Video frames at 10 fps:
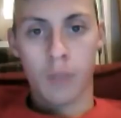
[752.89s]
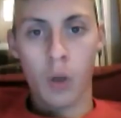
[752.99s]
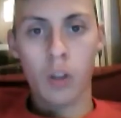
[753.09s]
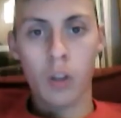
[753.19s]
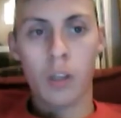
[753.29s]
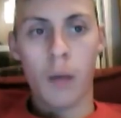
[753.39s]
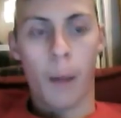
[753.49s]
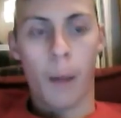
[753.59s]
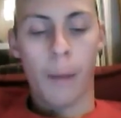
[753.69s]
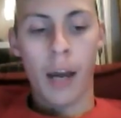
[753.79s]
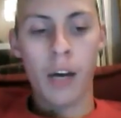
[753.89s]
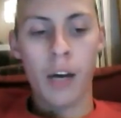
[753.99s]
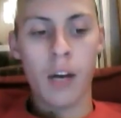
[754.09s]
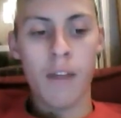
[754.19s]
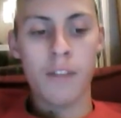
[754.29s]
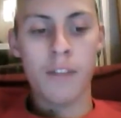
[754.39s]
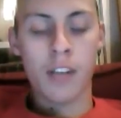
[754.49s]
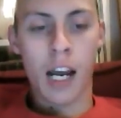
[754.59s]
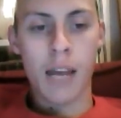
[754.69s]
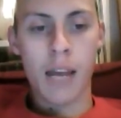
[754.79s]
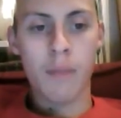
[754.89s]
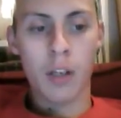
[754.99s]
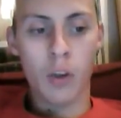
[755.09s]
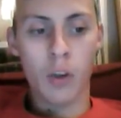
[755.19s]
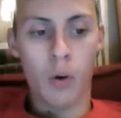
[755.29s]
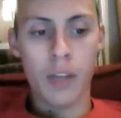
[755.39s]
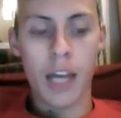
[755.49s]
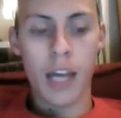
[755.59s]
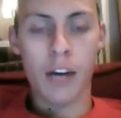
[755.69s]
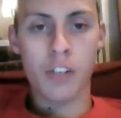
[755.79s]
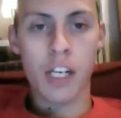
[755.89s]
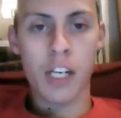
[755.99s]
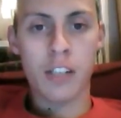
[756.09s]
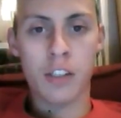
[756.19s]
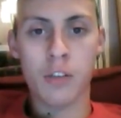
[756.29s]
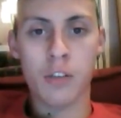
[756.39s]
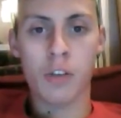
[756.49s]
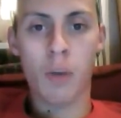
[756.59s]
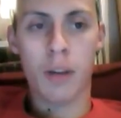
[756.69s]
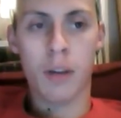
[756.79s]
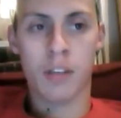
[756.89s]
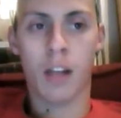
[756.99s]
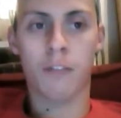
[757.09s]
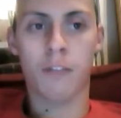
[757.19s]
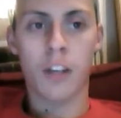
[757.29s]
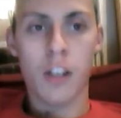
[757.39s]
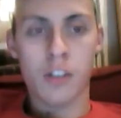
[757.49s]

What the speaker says: Go look them up. I don't have the time nor the energy to do so myself,